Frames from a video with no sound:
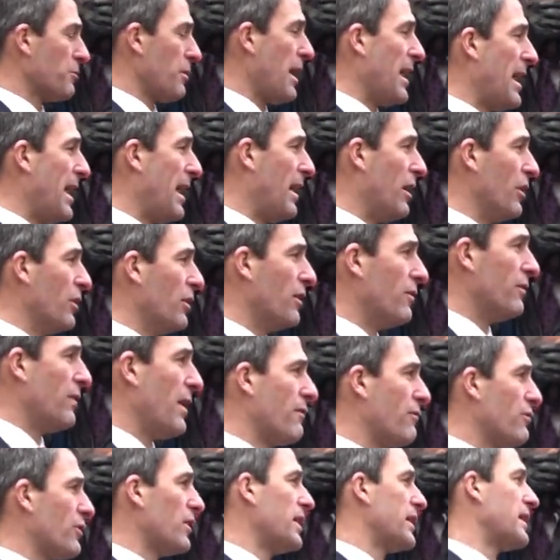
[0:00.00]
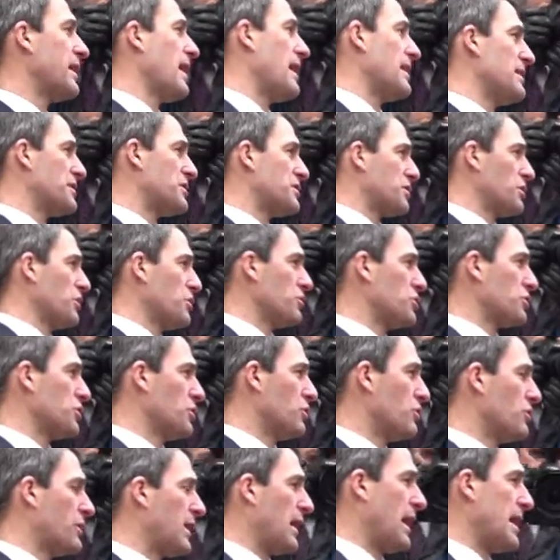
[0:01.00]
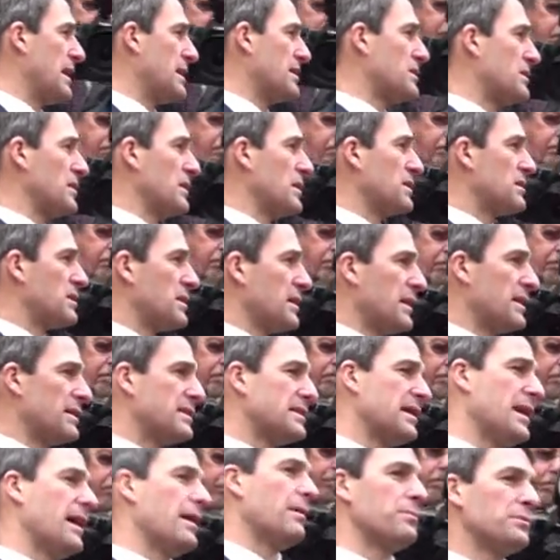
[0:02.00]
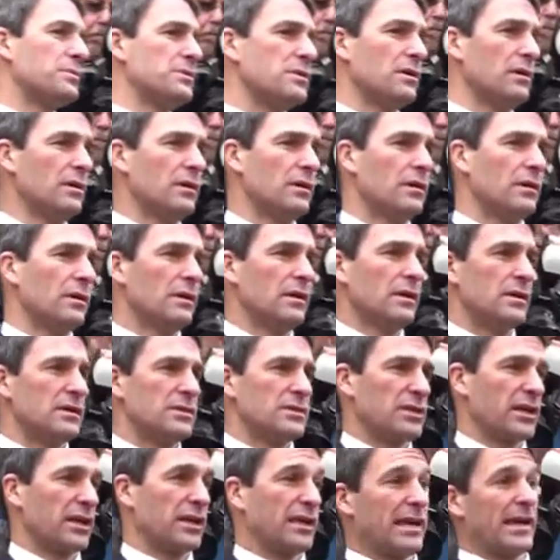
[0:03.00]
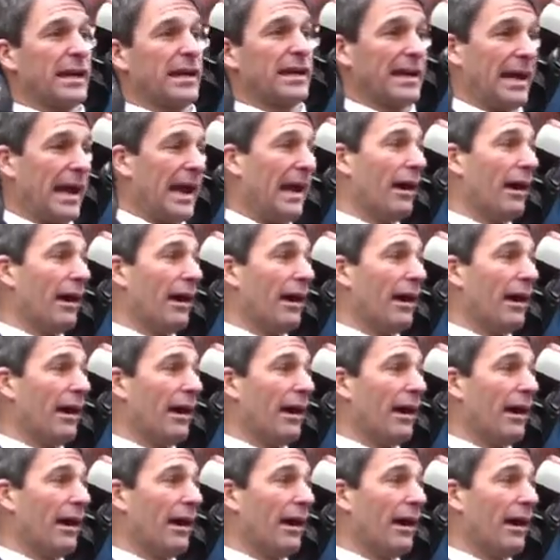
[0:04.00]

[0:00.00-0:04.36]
round of every constitutional case is the attempt to kick